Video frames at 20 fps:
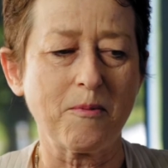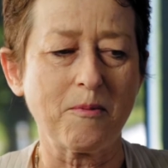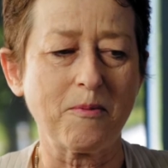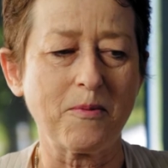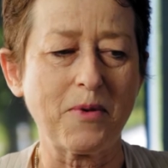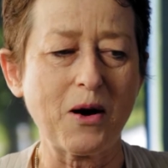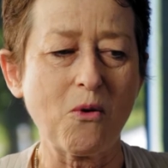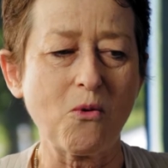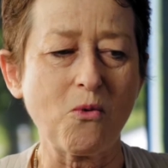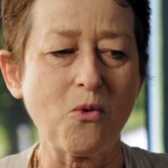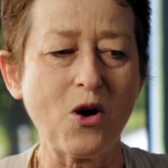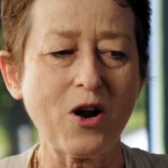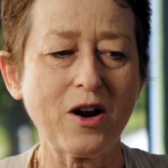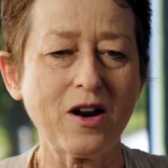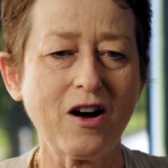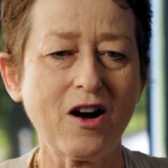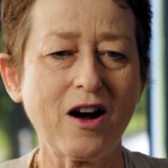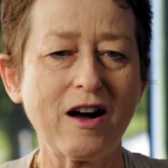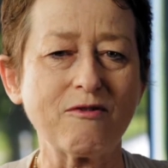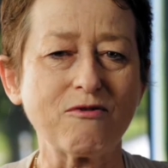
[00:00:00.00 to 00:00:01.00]
But what
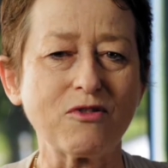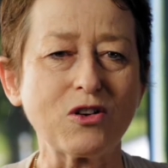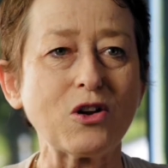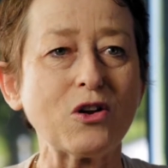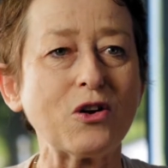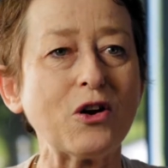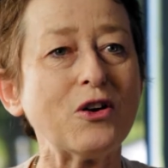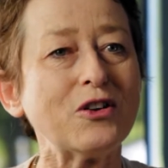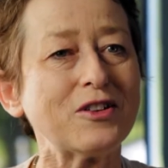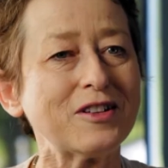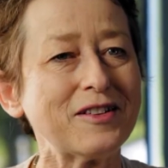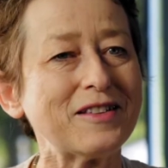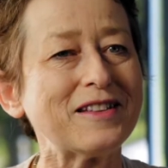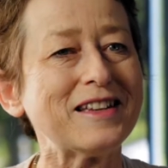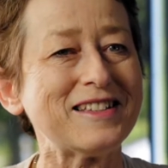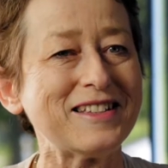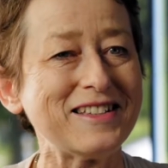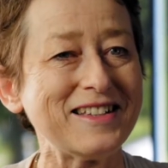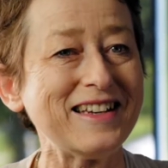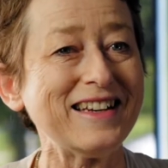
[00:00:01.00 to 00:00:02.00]
I've learnt
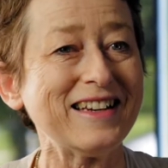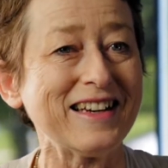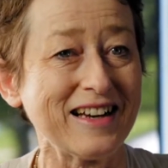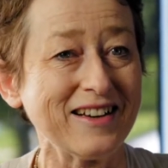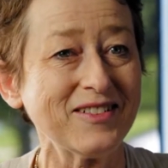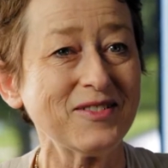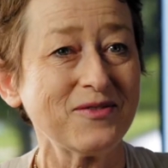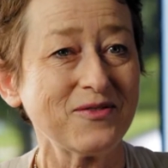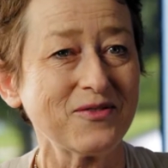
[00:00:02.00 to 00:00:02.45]
this year